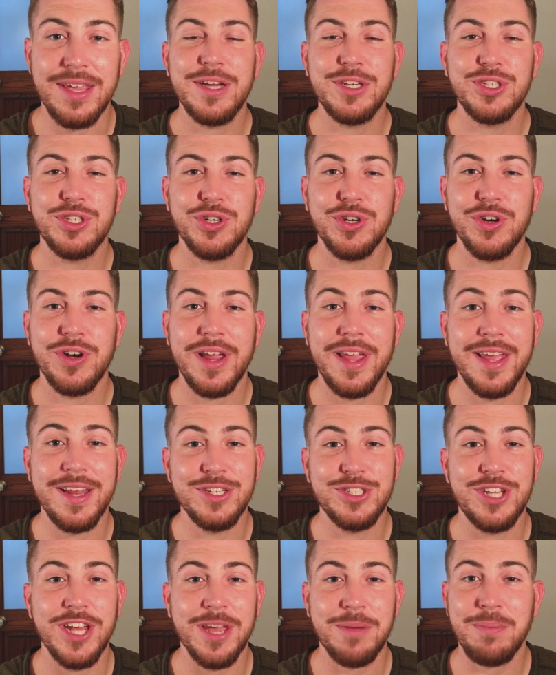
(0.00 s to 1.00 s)
Make sure
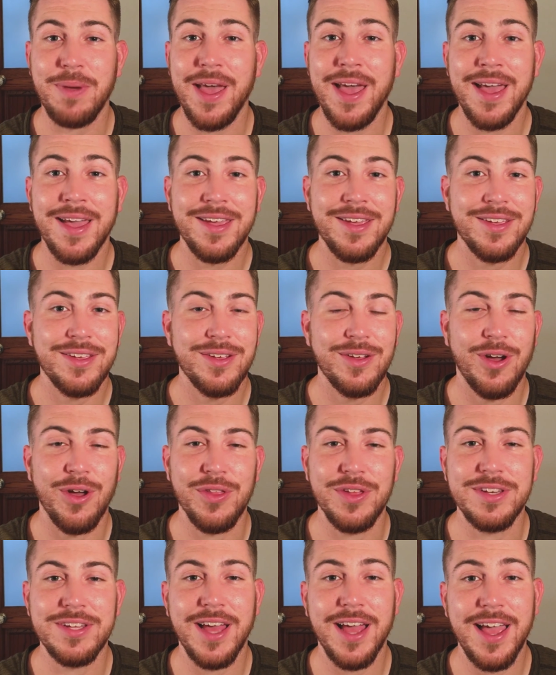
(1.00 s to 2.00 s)
and check back
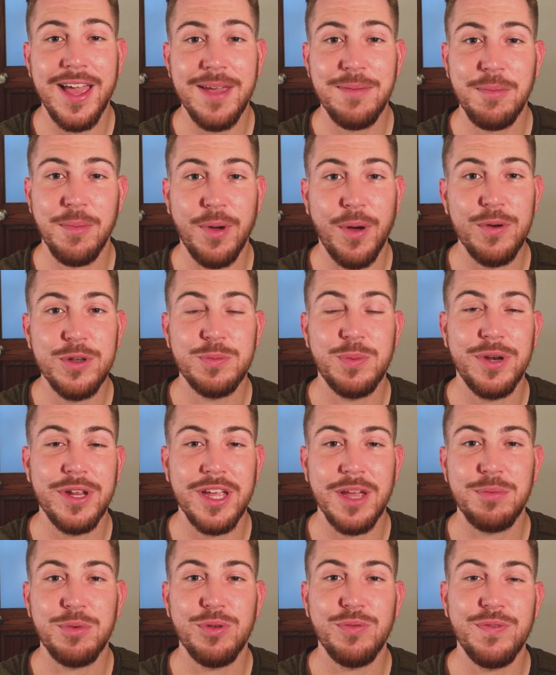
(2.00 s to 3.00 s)
all the time. I'm always
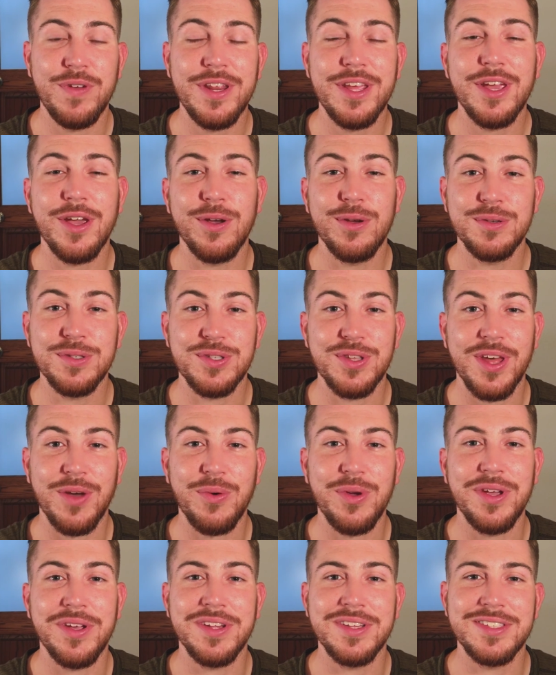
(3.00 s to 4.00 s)
putting up new videos, so
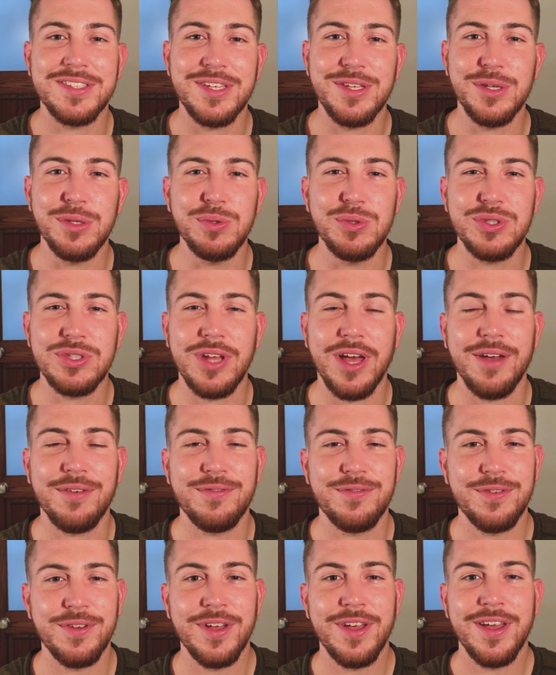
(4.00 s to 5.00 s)
that way you can see new
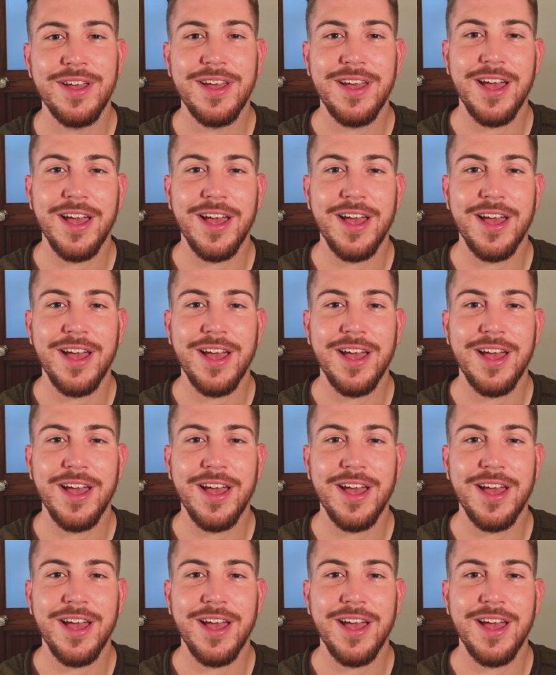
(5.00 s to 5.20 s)
stuff.